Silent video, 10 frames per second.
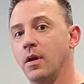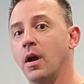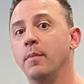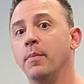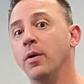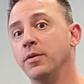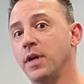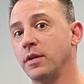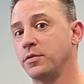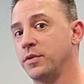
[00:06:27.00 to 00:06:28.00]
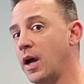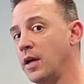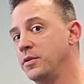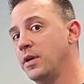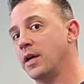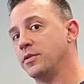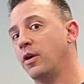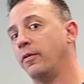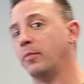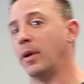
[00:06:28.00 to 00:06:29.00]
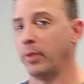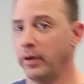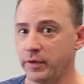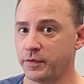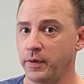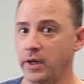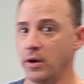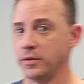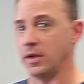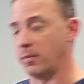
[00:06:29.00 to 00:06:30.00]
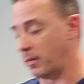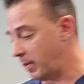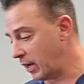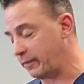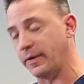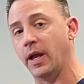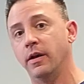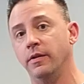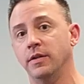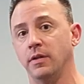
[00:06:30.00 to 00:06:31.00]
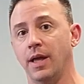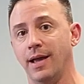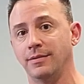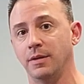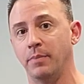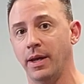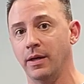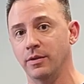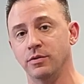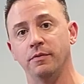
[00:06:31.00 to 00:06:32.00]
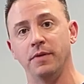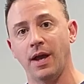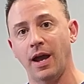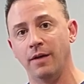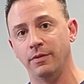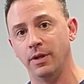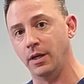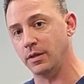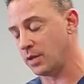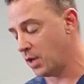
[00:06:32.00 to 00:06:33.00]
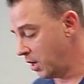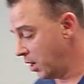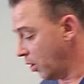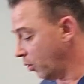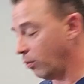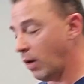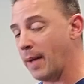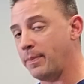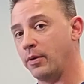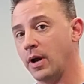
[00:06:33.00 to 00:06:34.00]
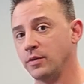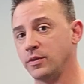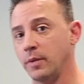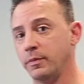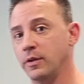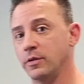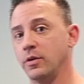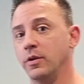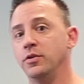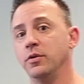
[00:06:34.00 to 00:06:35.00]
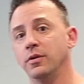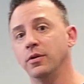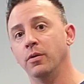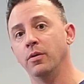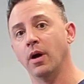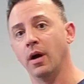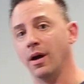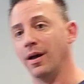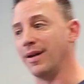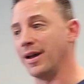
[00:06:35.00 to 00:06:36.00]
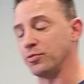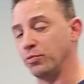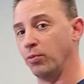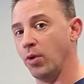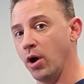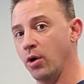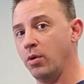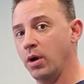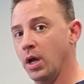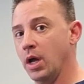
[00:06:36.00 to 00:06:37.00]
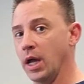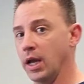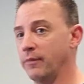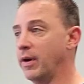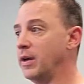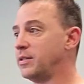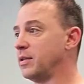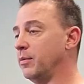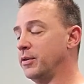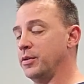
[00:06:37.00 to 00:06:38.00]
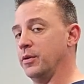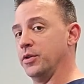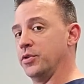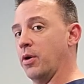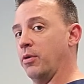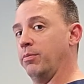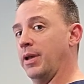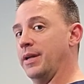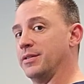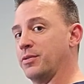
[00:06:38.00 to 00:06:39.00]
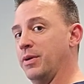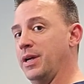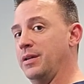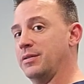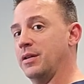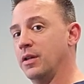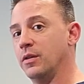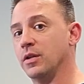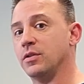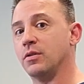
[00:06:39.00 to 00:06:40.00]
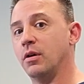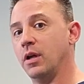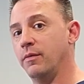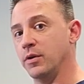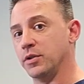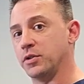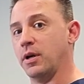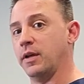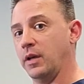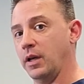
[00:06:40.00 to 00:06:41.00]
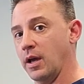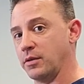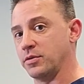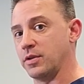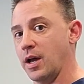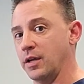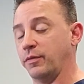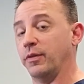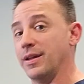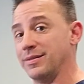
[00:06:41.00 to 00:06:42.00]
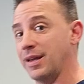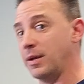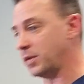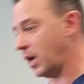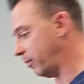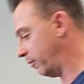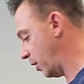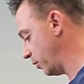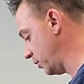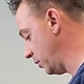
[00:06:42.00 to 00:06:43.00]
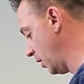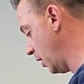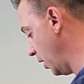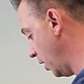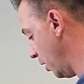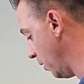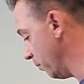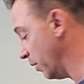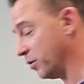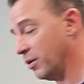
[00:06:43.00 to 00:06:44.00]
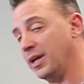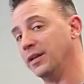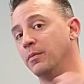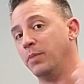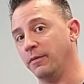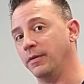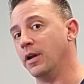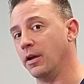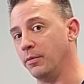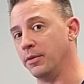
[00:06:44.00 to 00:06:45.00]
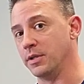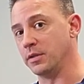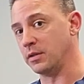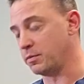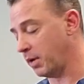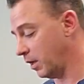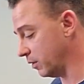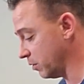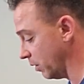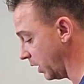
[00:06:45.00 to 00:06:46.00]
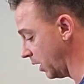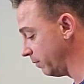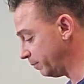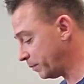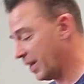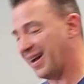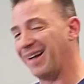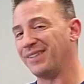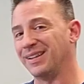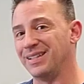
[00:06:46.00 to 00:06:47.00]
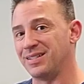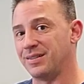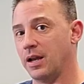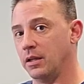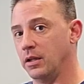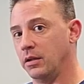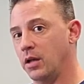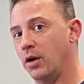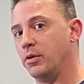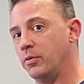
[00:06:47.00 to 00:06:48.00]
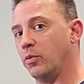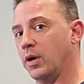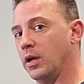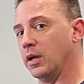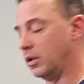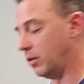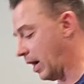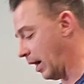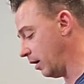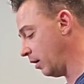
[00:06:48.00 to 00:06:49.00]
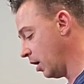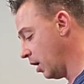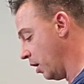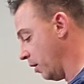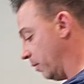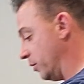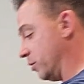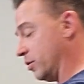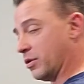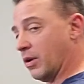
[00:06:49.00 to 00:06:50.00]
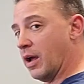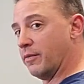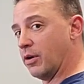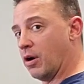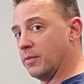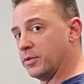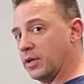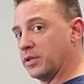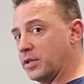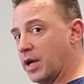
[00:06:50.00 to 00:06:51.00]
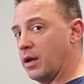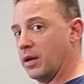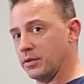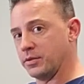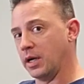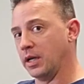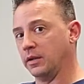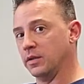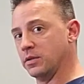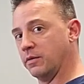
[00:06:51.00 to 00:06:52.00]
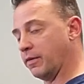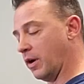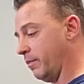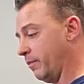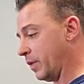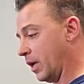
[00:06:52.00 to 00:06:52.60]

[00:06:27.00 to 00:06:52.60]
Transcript: All right, bonus exercise. You guys know from my previous videos that I'm a big fan of these elastic bands. So if you have these, wrap it around something so that you can do a nice row. It's very similar to the shoulder blade squeeze. This is going to give you a strengthening exercise for that same type of motion, but you're going to get the benefit of the resistance band. So again, I've got this set a little low. You'd want it a little higher, but you're just going to have your arms stretched out. Try to get this in frame.